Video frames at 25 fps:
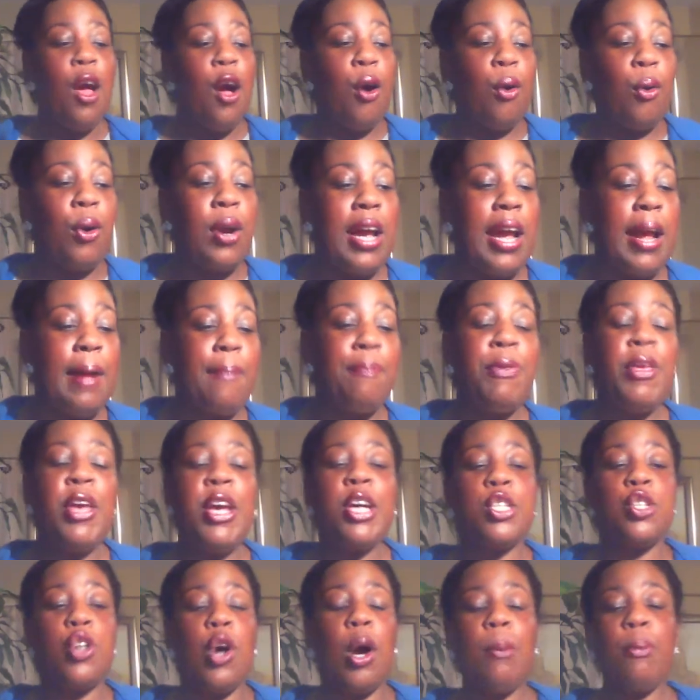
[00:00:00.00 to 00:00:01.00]
Okay.
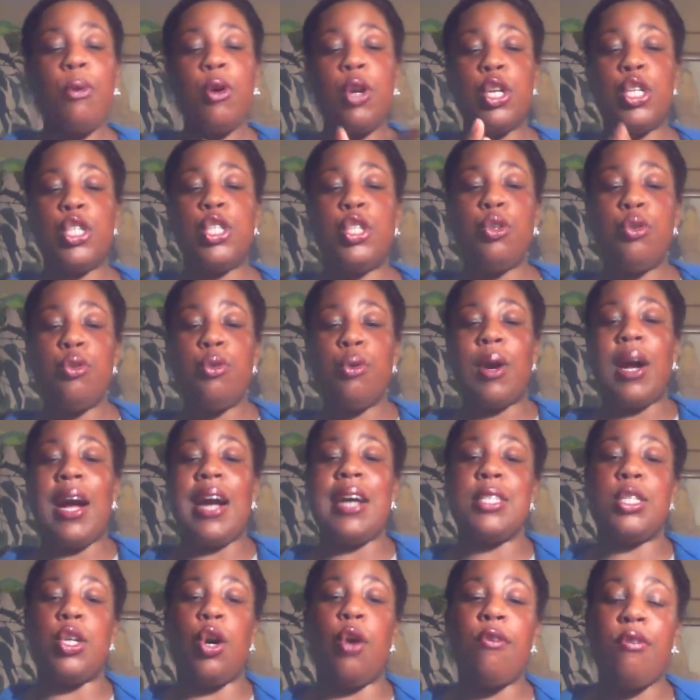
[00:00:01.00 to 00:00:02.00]
So I'm going to do you
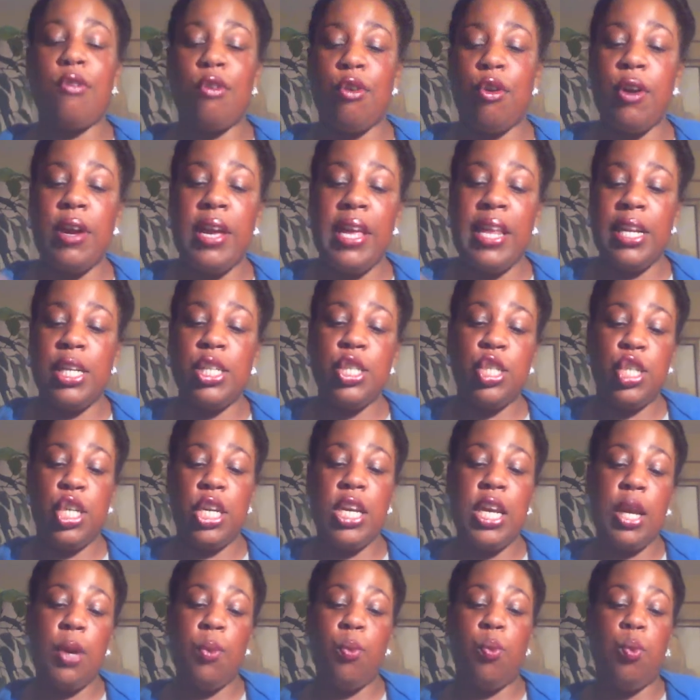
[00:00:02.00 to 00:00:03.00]
guys overall
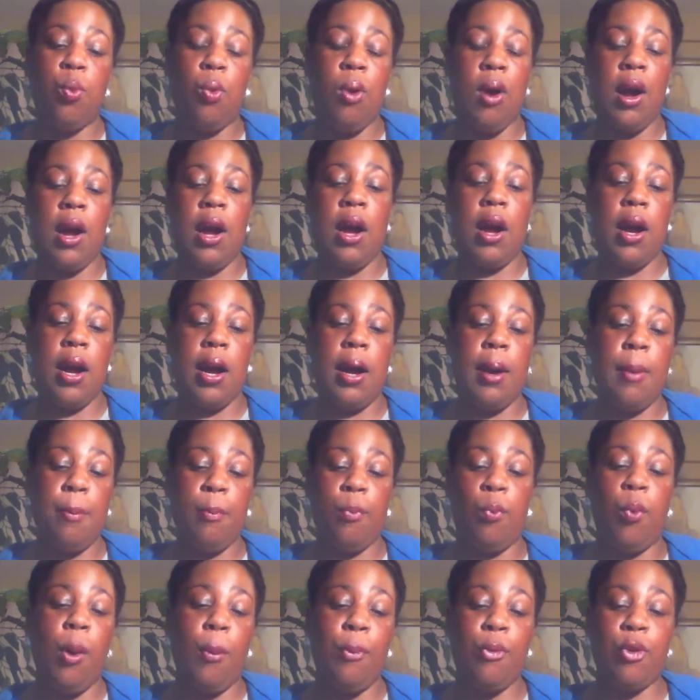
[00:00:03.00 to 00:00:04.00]
energy
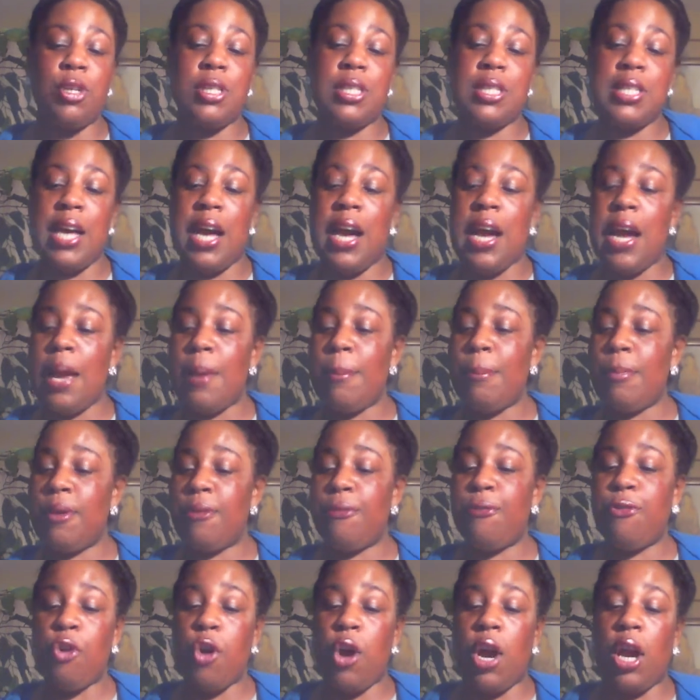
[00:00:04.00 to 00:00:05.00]
um, one more time
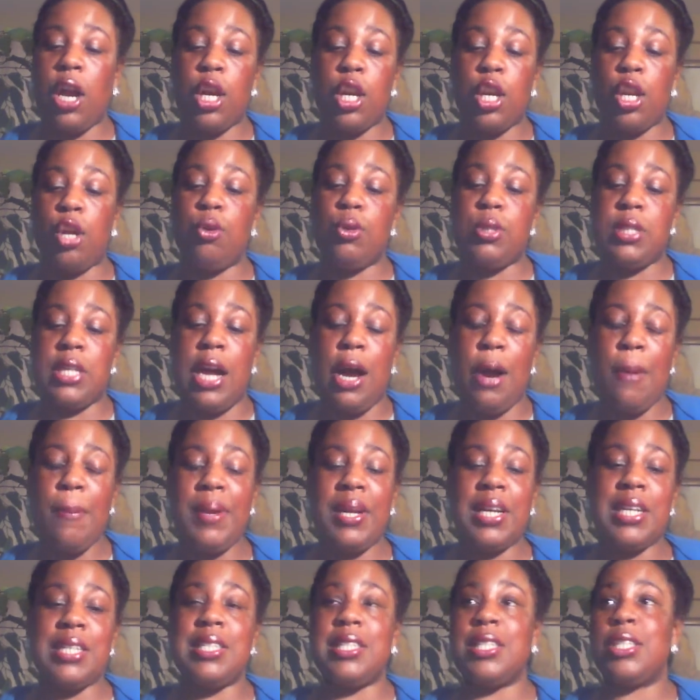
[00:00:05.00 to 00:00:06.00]
before I close out
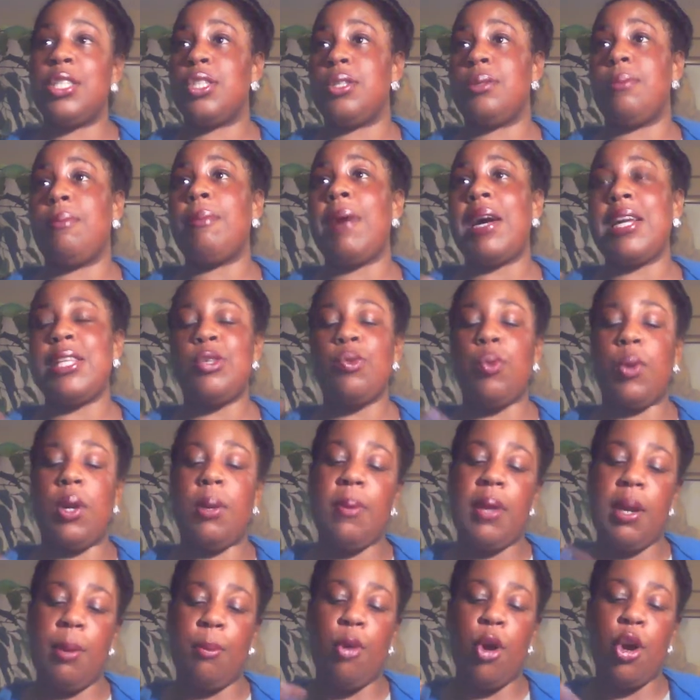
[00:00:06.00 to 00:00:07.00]
because it's my 20
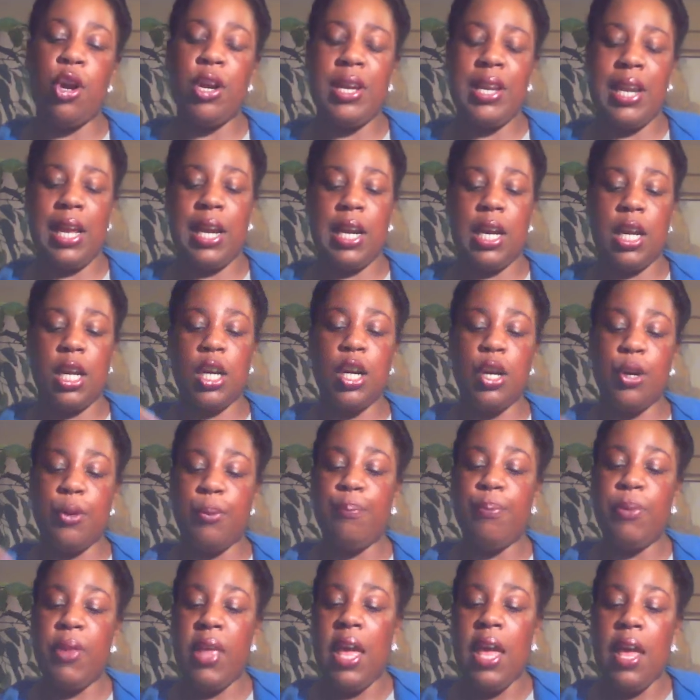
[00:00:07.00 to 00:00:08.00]
minute mark and I got to
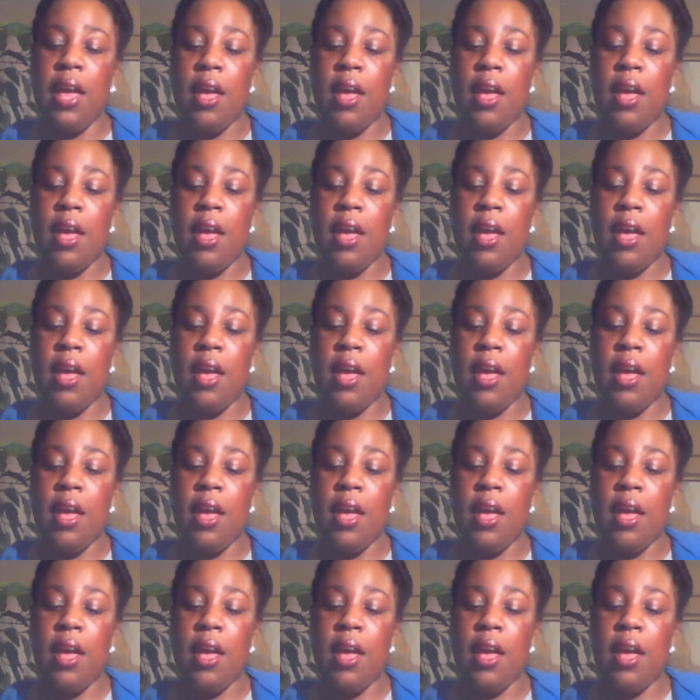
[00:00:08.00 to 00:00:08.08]
go.